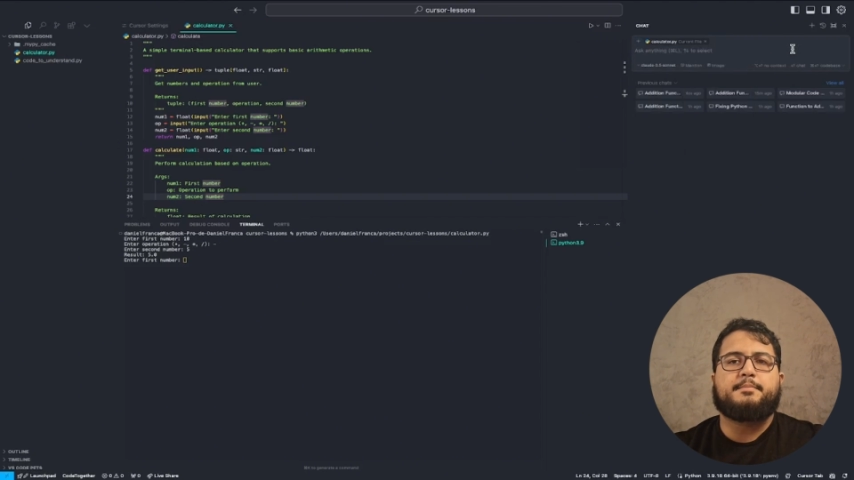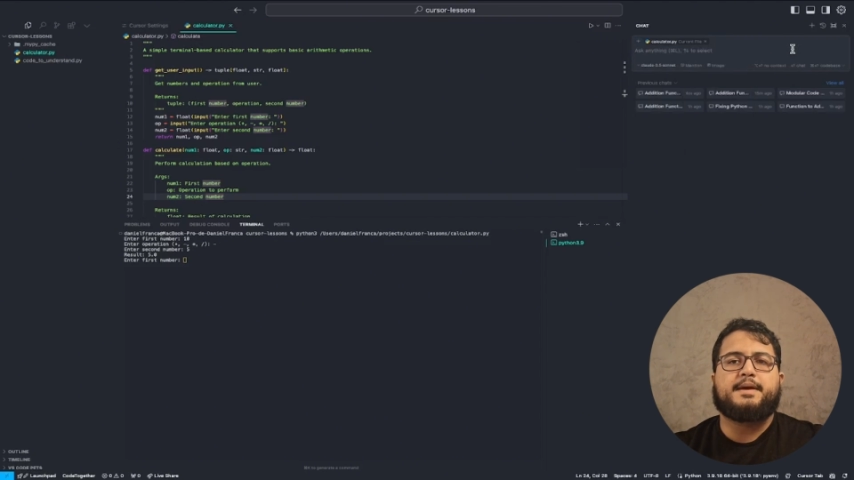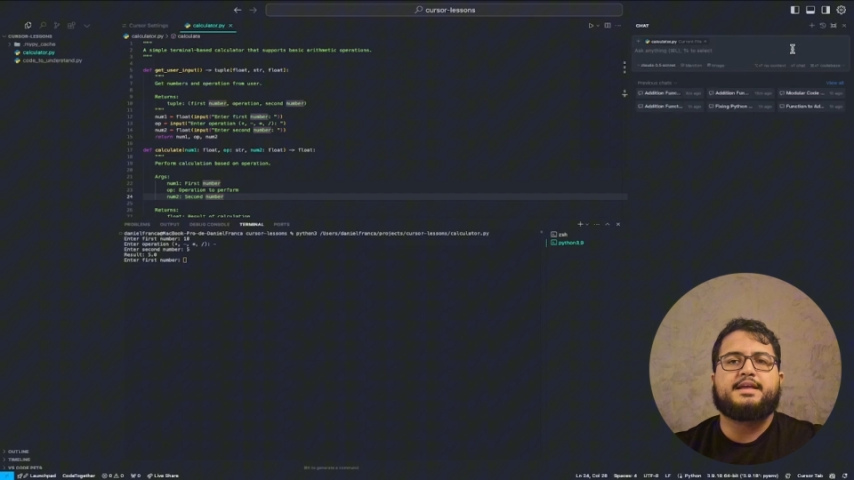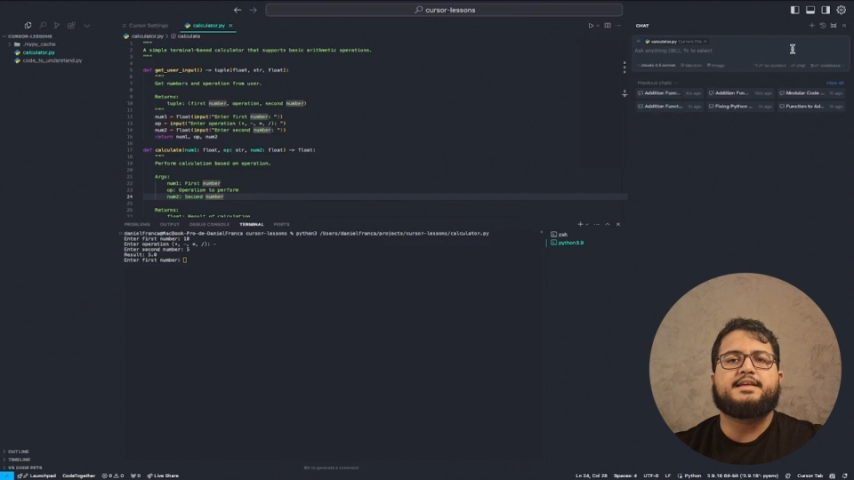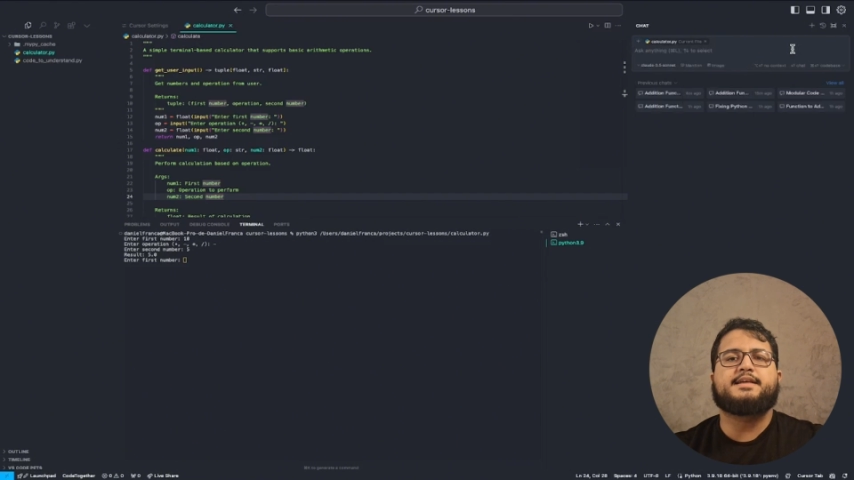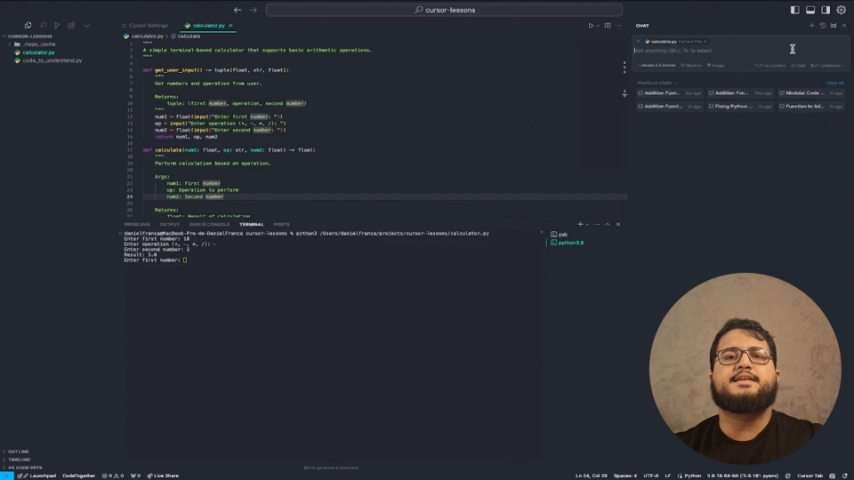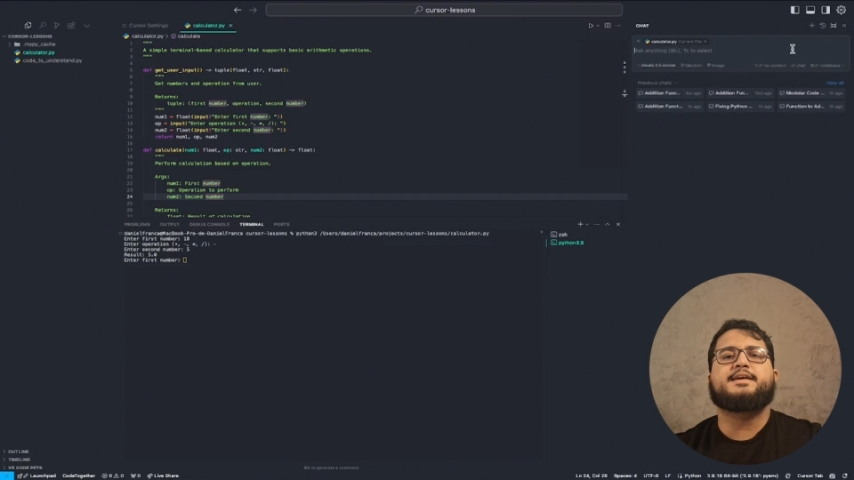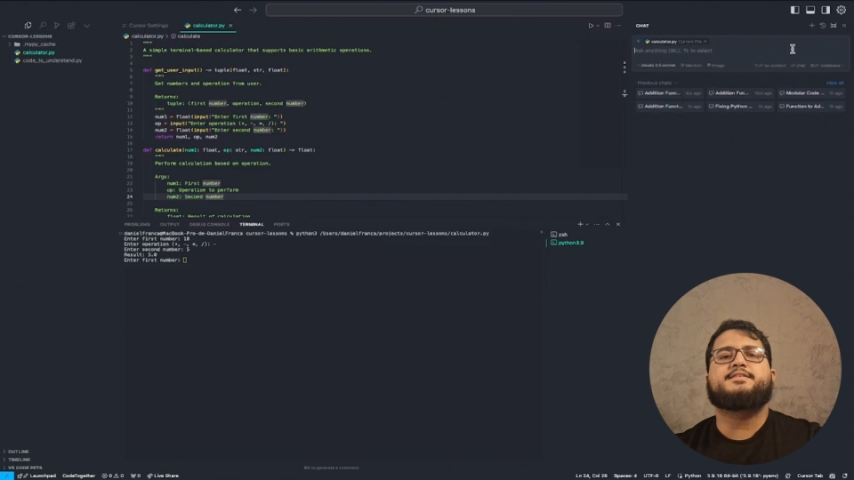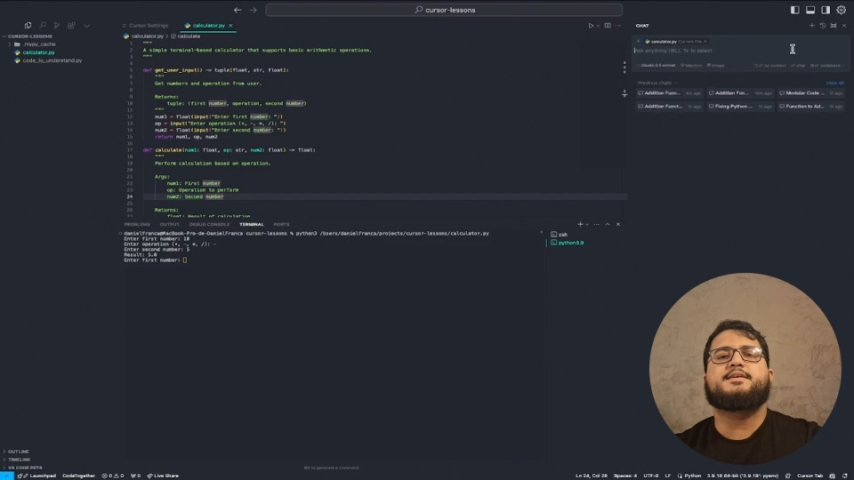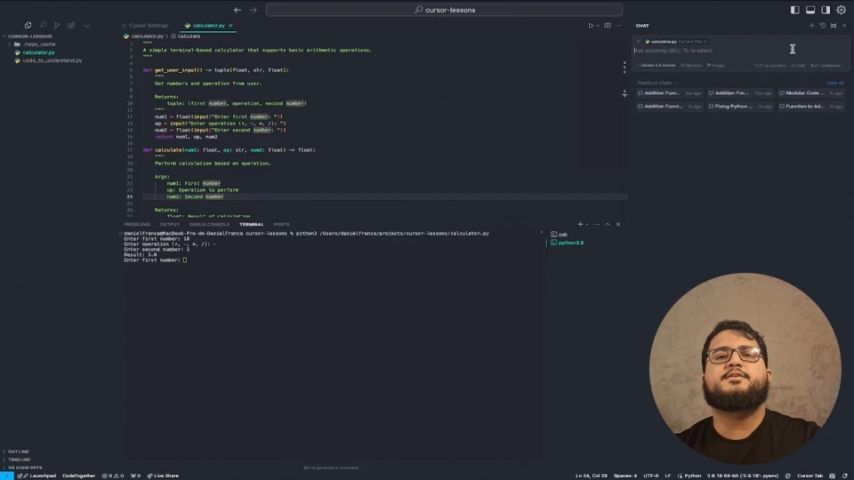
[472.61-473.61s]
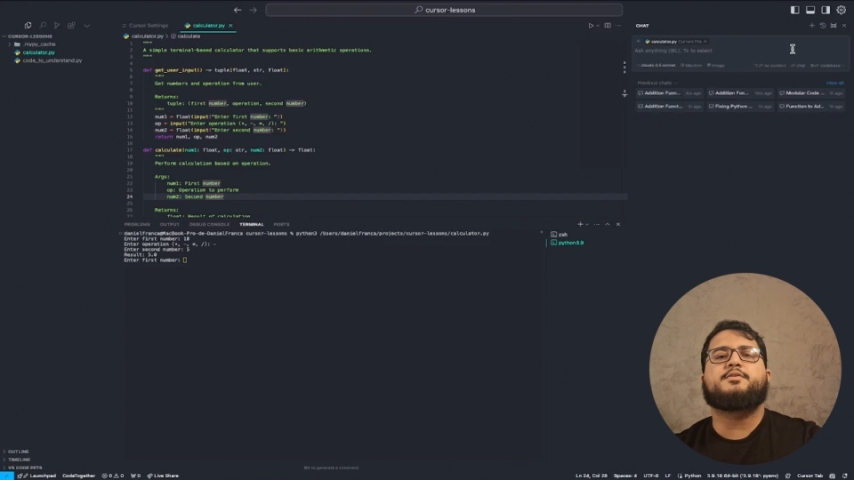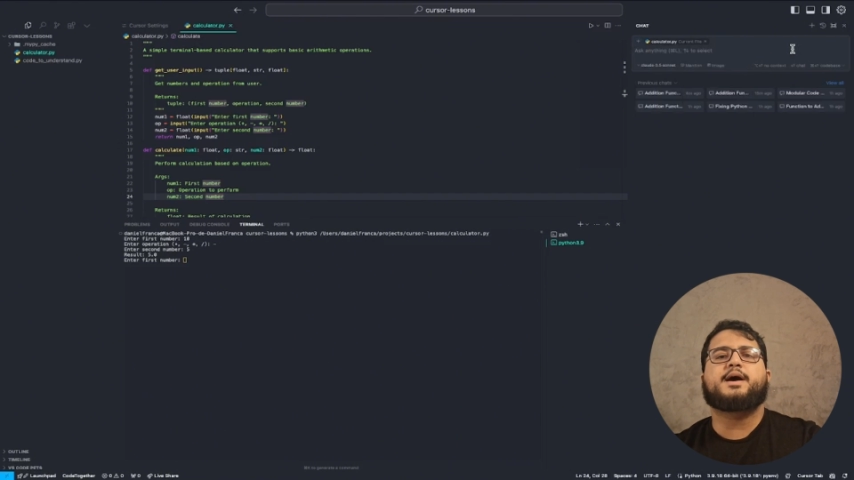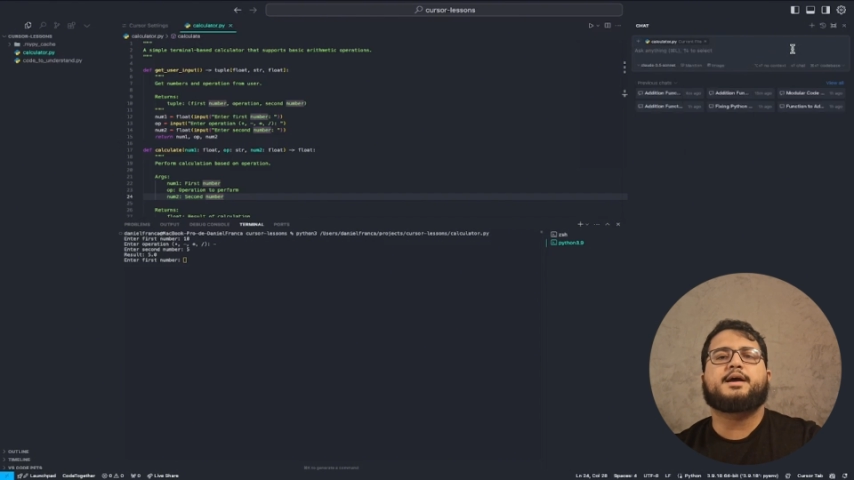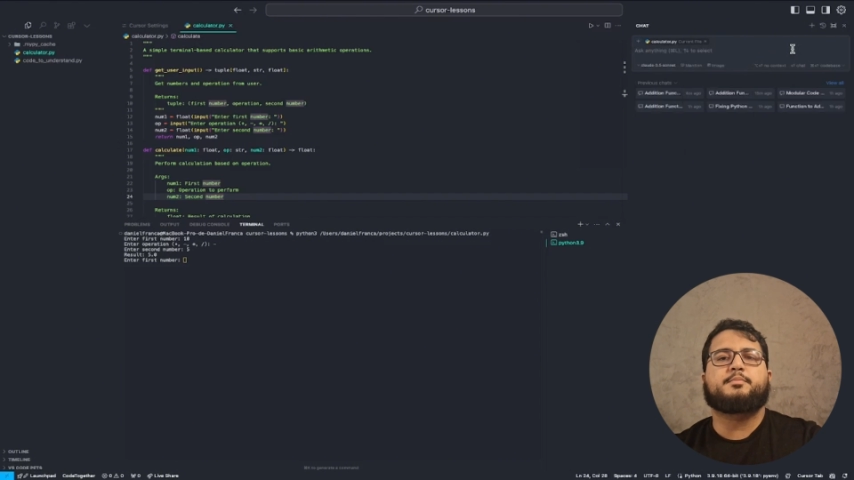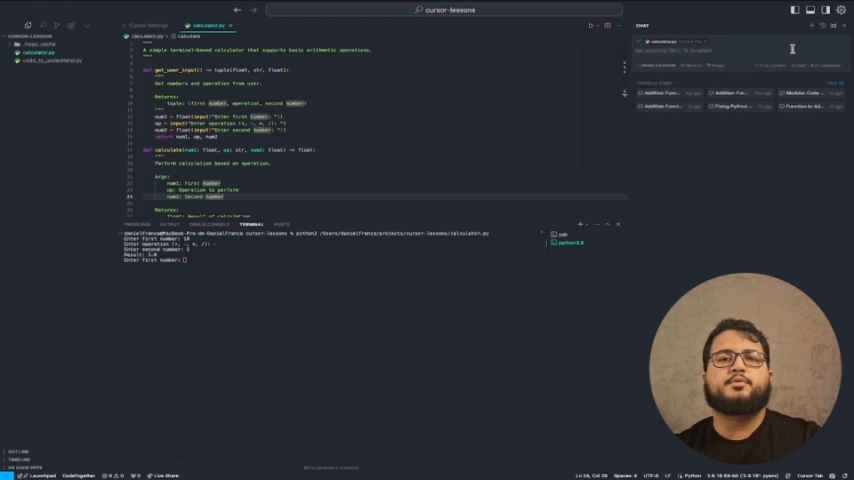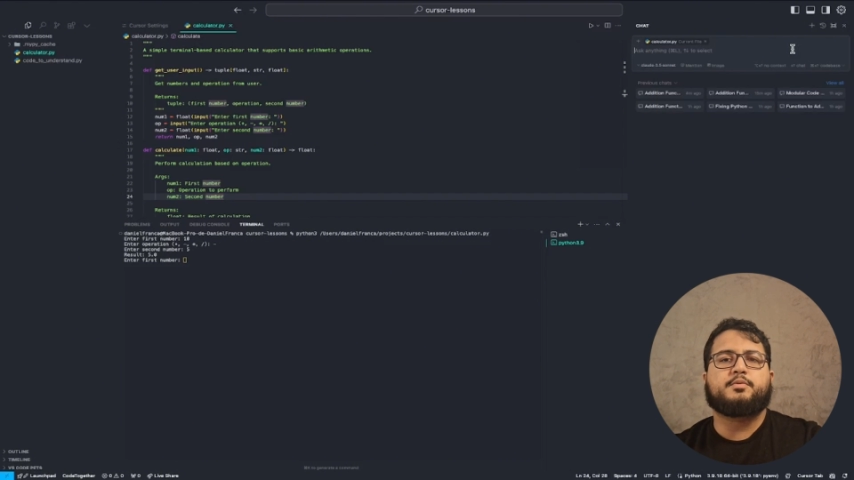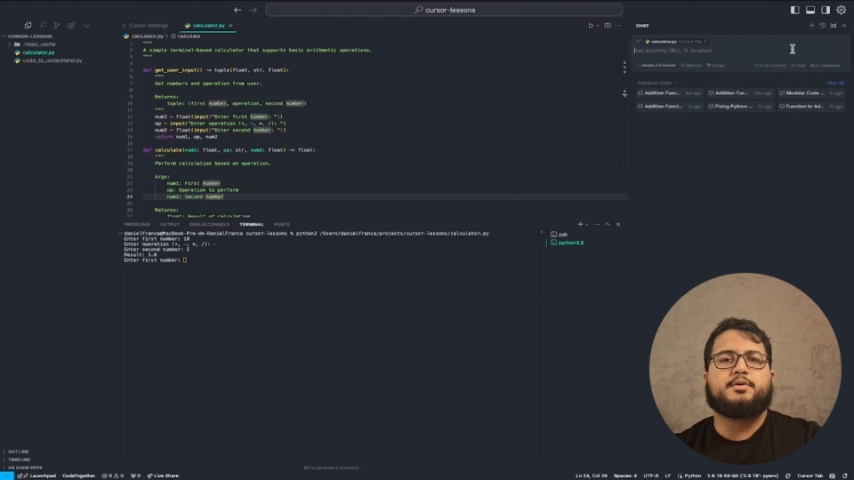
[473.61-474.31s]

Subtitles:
making it easier to add more